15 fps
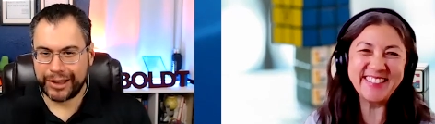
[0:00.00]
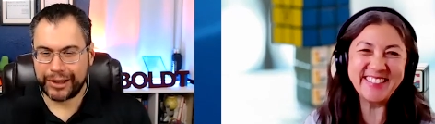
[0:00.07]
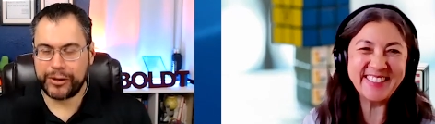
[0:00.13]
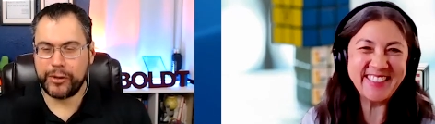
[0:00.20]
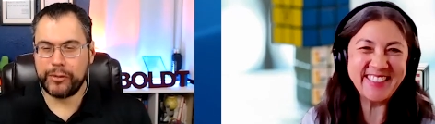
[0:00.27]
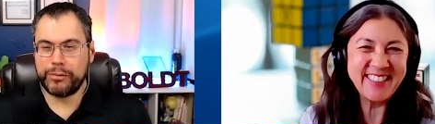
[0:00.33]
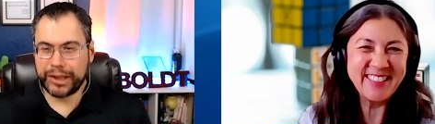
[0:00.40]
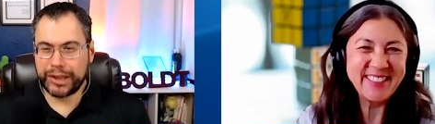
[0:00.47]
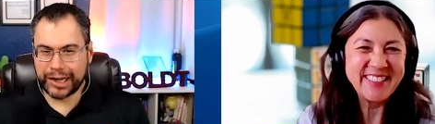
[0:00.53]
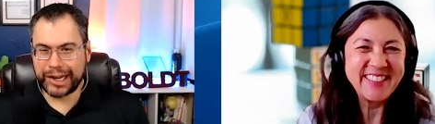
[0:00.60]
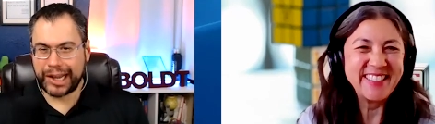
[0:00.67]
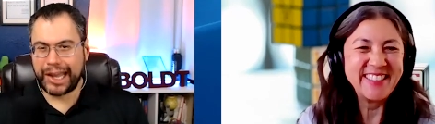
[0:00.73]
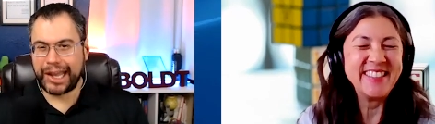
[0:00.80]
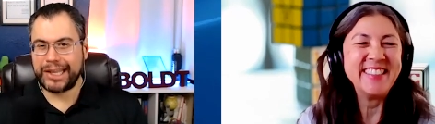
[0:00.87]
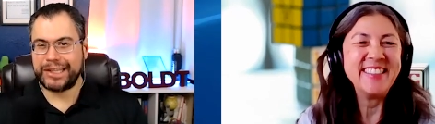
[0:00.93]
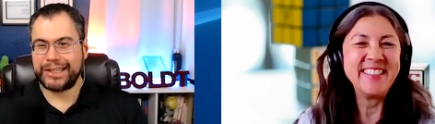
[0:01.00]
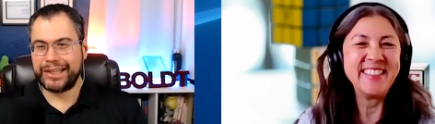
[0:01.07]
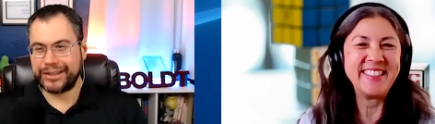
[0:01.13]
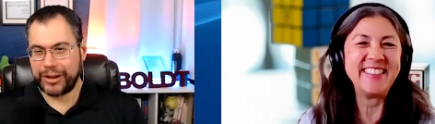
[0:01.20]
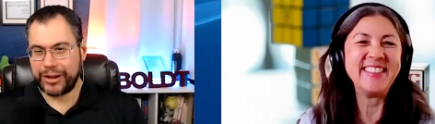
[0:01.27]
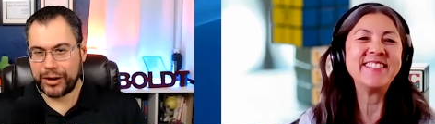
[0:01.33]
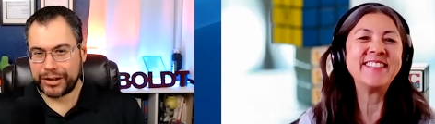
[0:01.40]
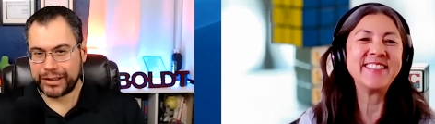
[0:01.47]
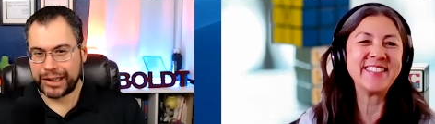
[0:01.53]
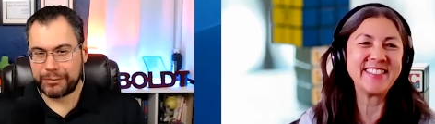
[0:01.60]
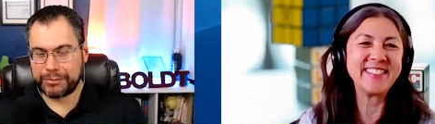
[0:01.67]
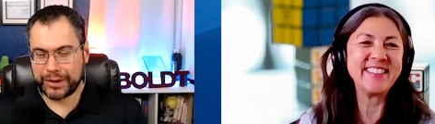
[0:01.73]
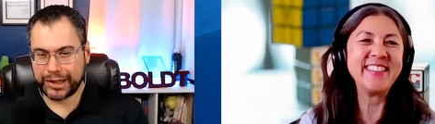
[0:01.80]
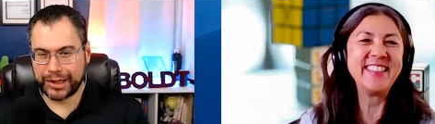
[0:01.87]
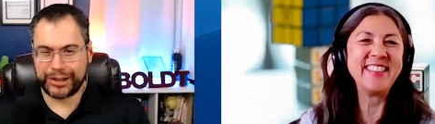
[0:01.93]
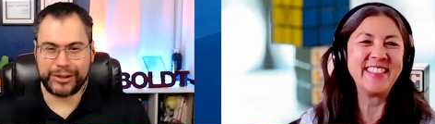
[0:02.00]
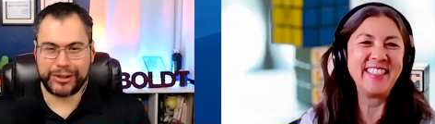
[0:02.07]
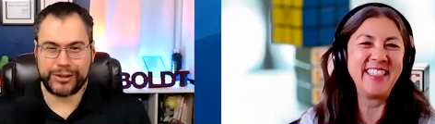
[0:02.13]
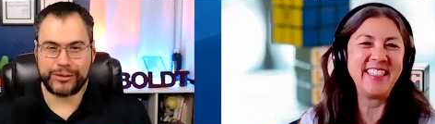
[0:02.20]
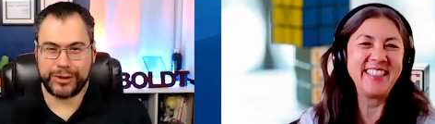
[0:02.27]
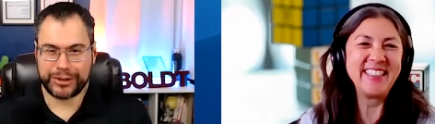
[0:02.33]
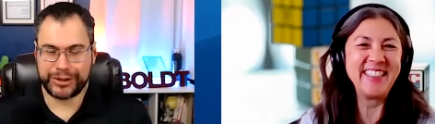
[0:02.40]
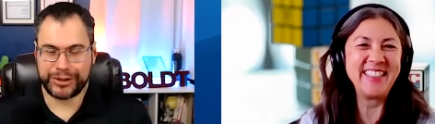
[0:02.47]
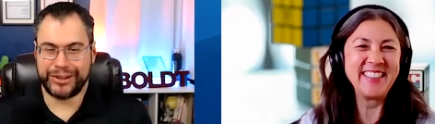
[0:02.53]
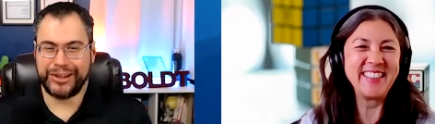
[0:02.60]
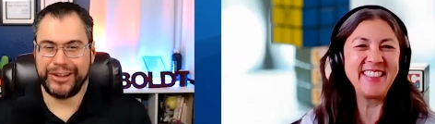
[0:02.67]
Speaker 1: like, you've been in ACE as long as I've been in construction.